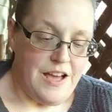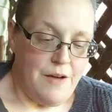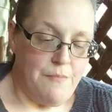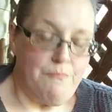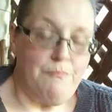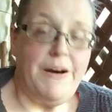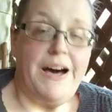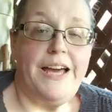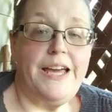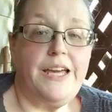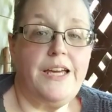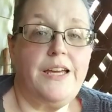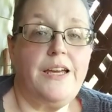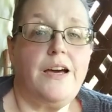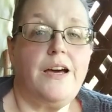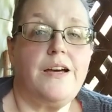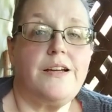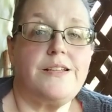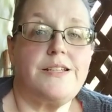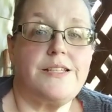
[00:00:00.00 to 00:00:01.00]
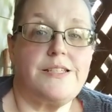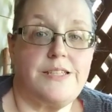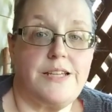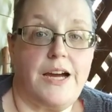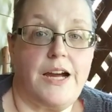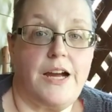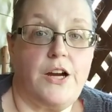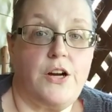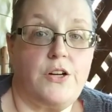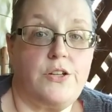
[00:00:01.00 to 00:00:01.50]
My
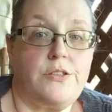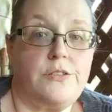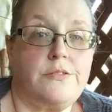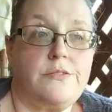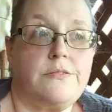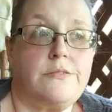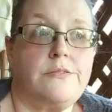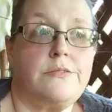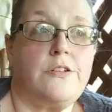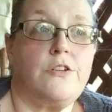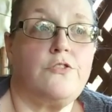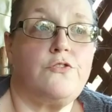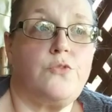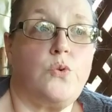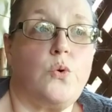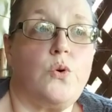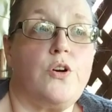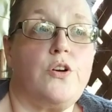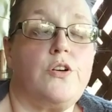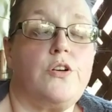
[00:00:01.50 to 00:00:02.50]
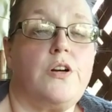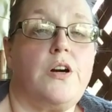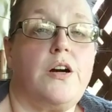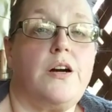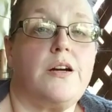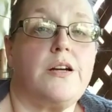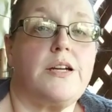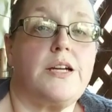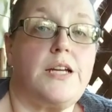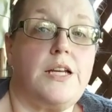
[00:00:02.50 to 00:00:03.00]
desire for
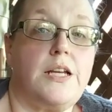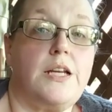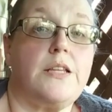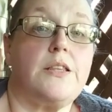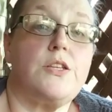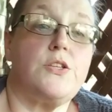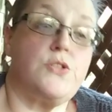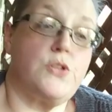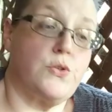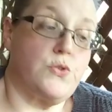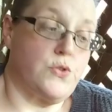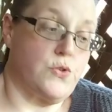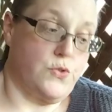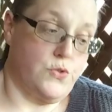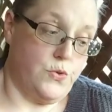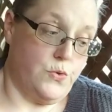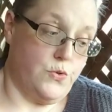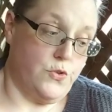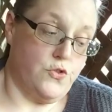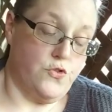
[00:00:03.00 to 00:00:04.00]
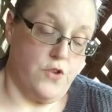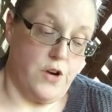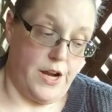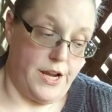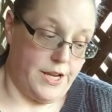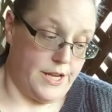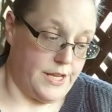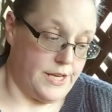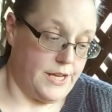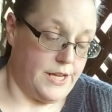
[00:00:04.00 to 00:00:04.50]
getting the Zozo Suit and
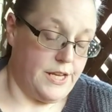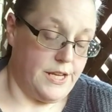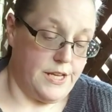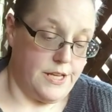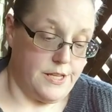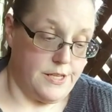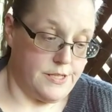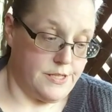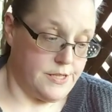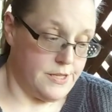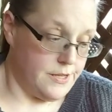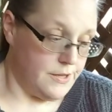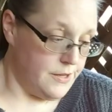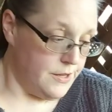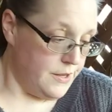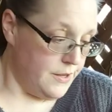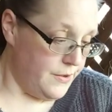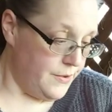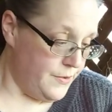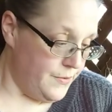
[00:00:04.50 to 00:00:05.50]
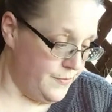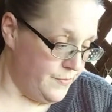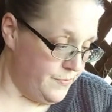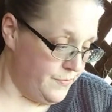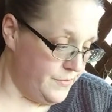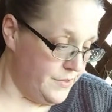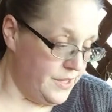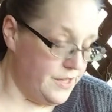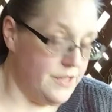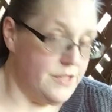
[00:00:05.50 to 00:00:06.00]
trying it is,
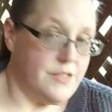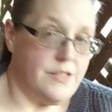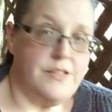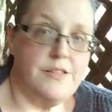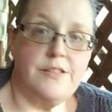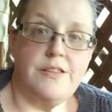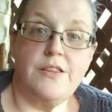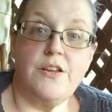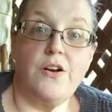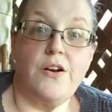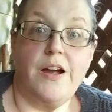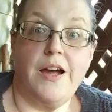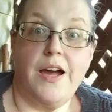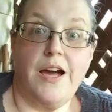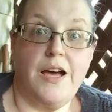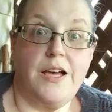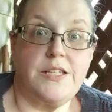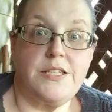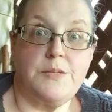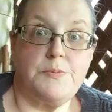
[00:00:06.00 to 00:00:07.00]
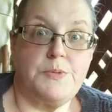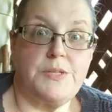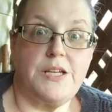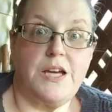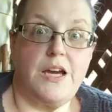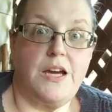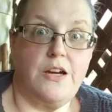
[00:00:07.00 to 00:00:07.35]
there are asps